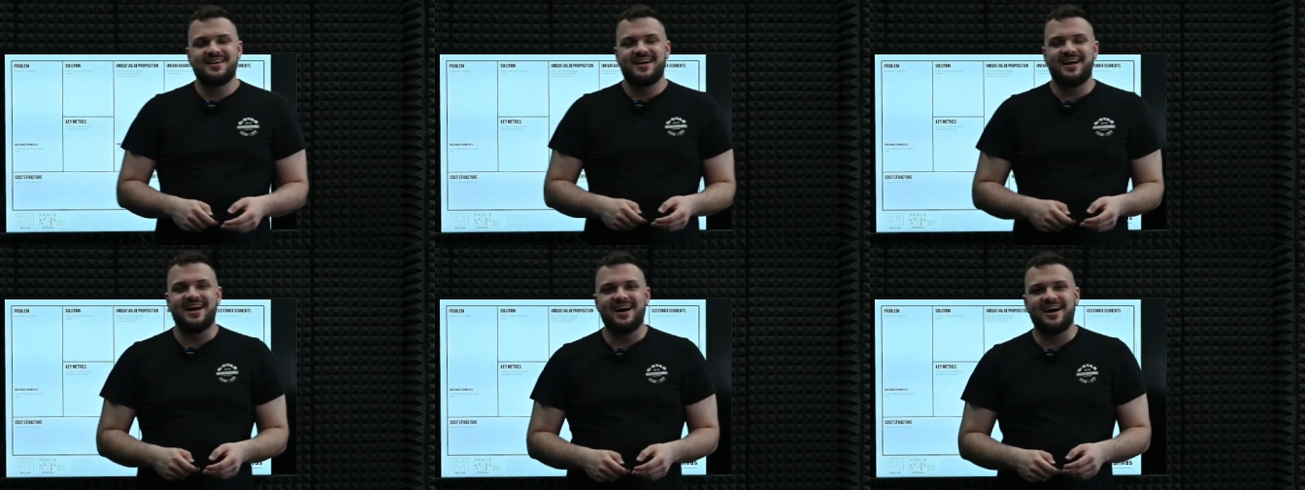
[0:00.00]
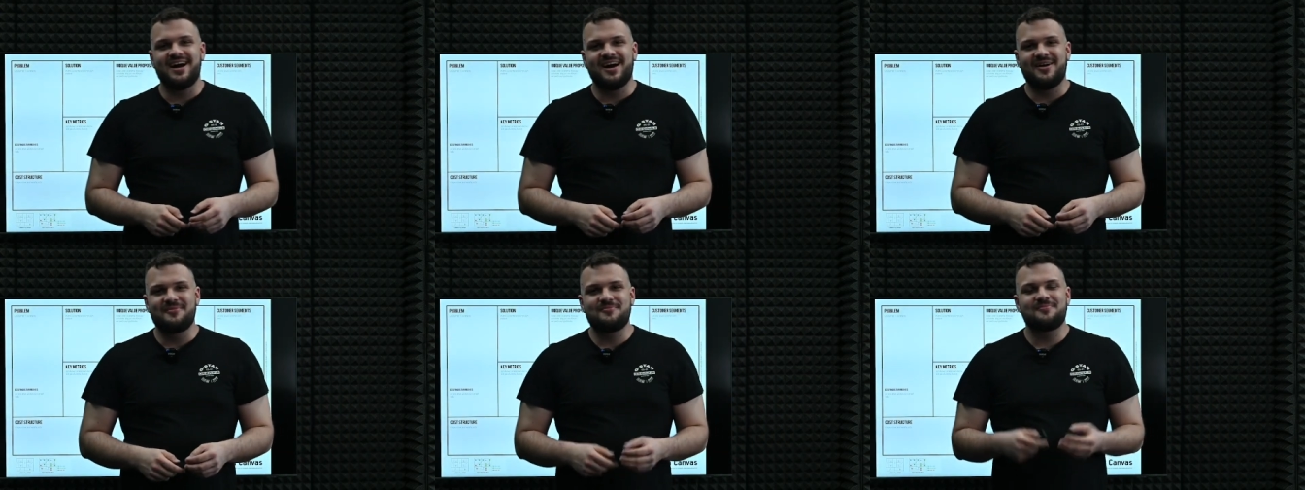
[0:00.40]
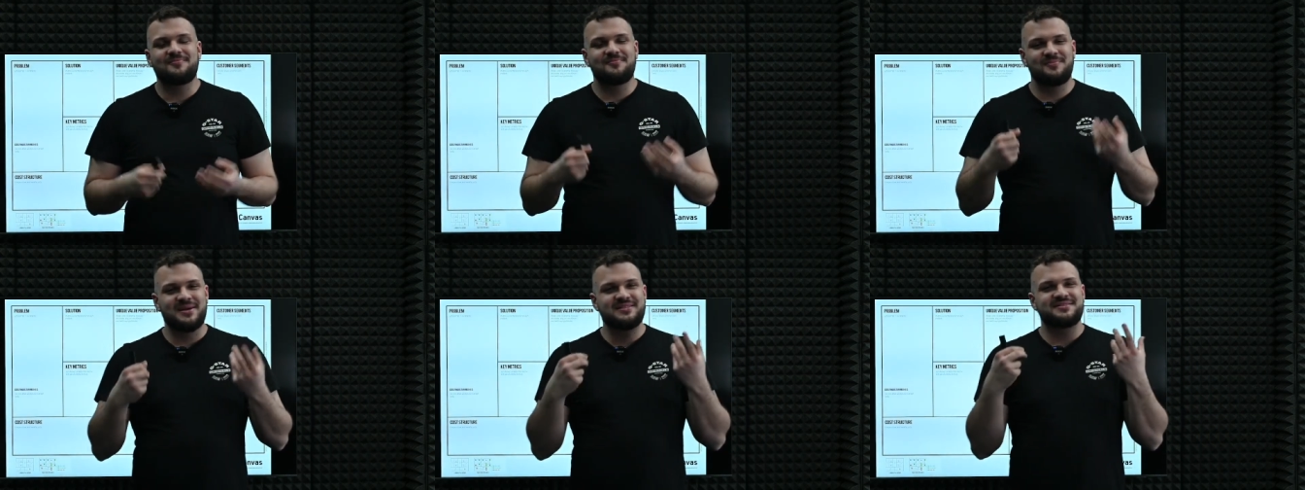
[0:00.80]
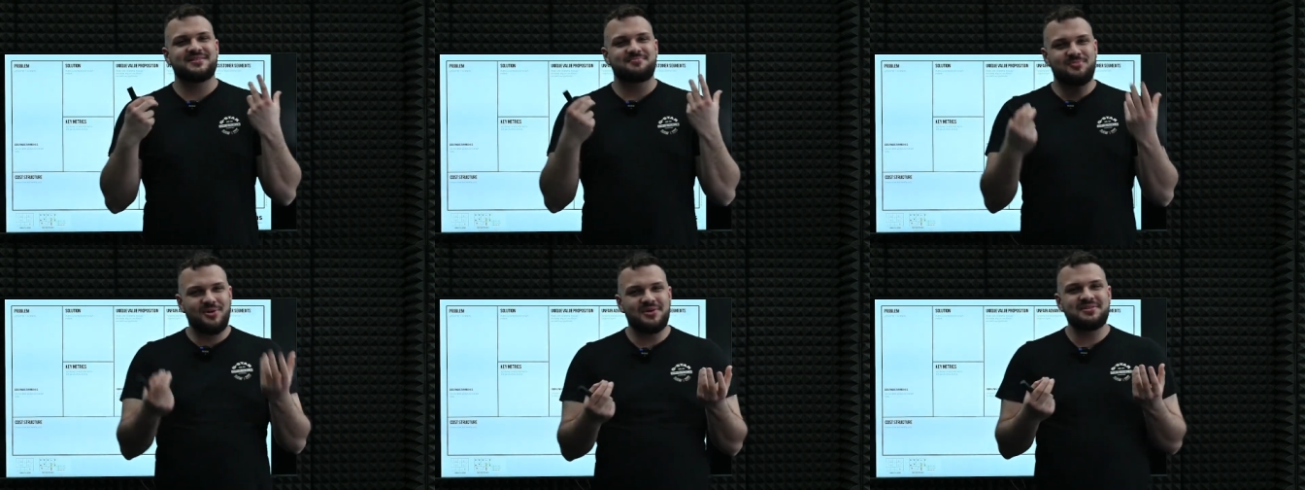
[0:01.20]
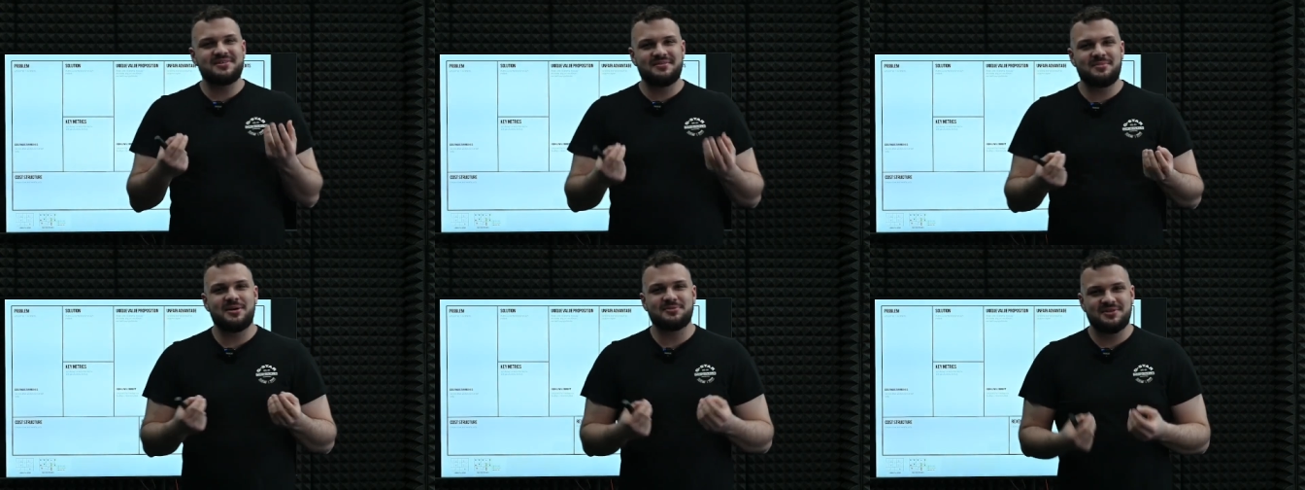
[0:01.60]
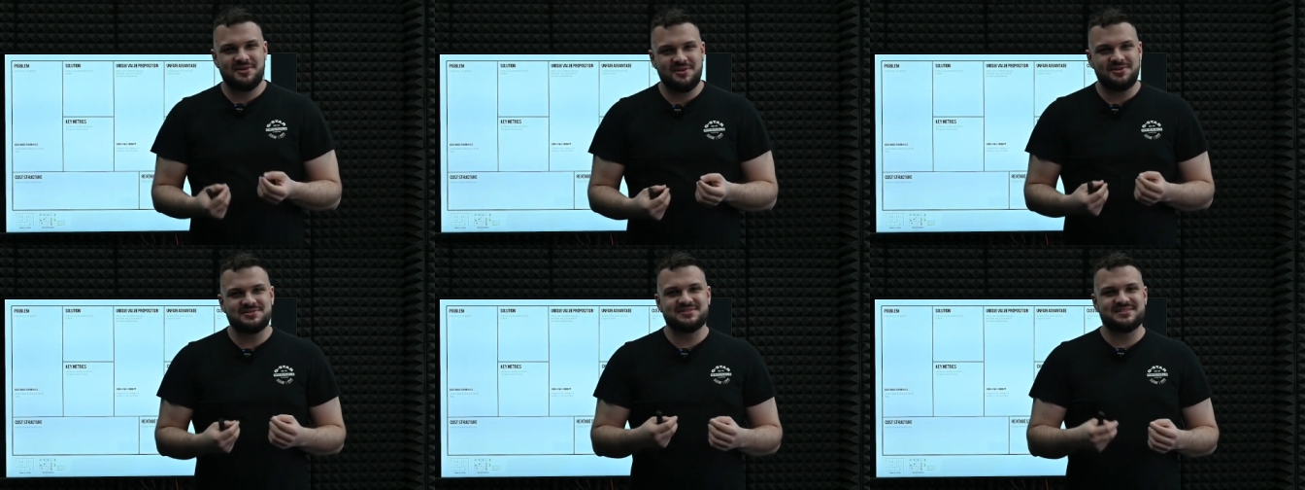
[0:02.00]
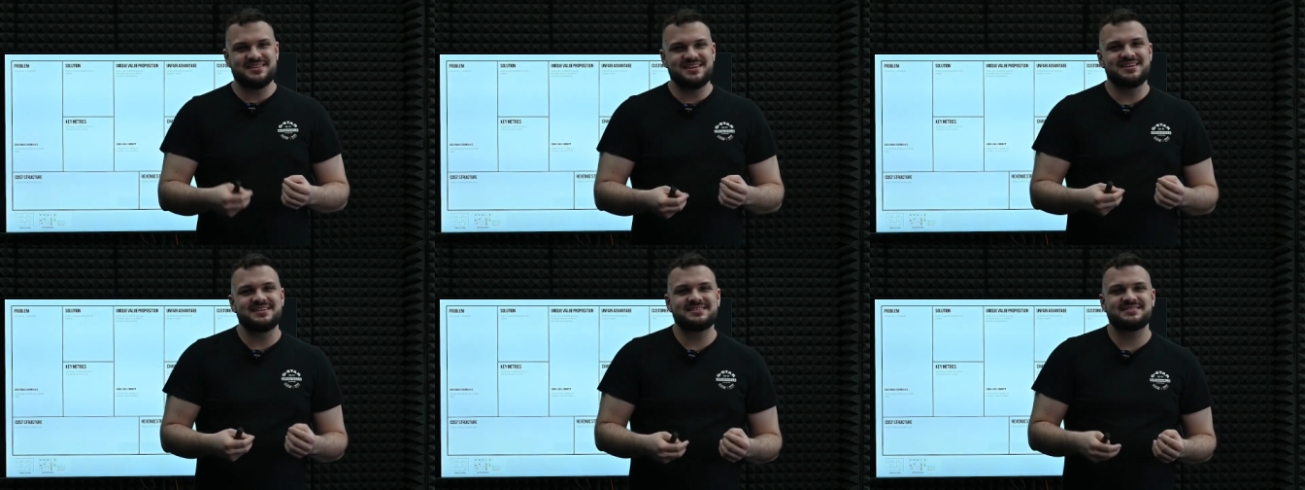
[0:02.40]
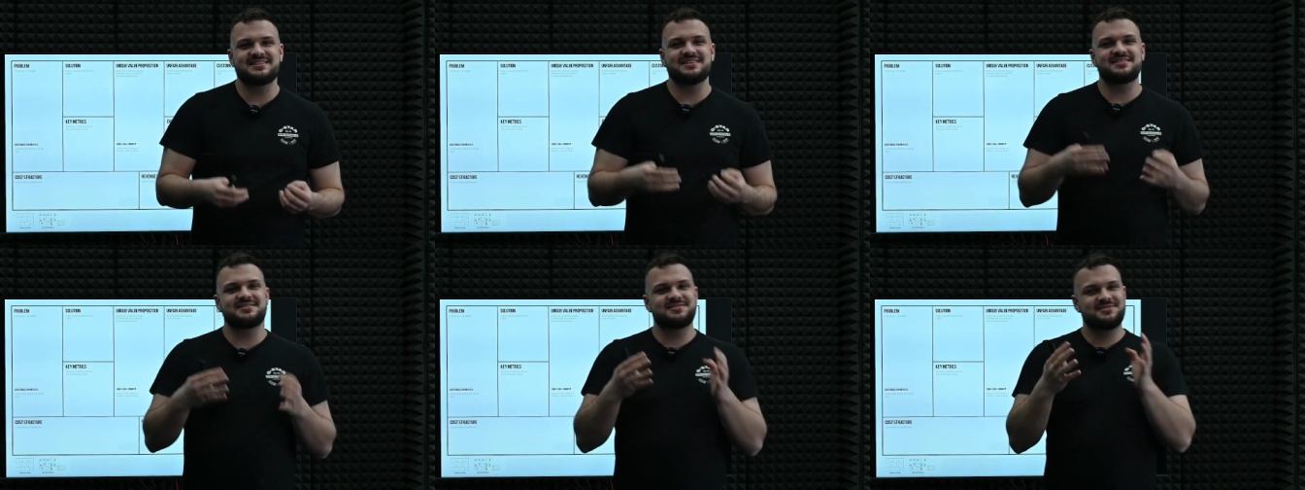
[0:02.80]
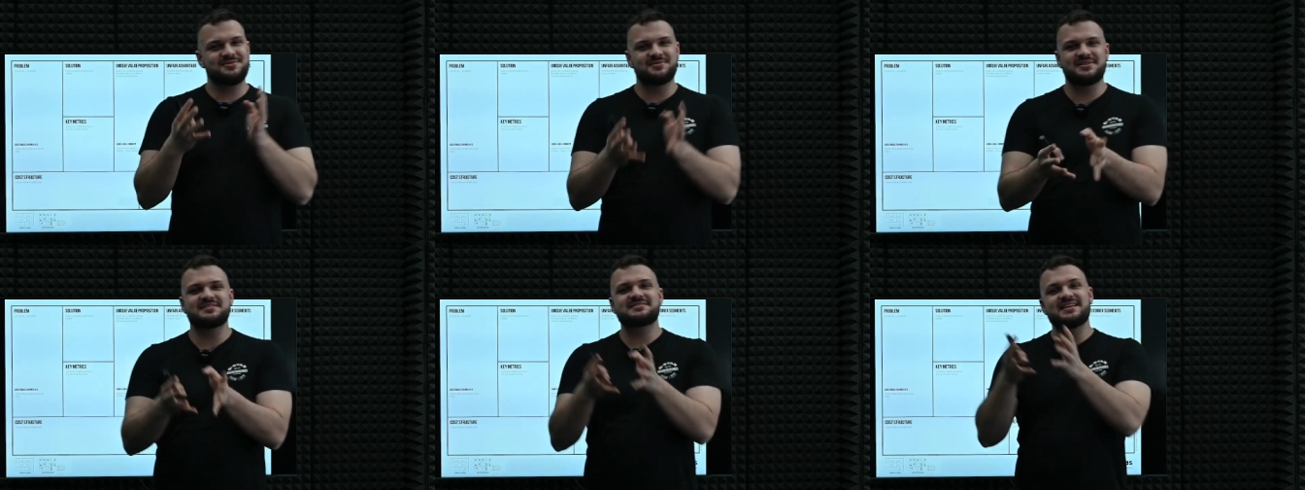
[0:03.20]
But the point about costs is that students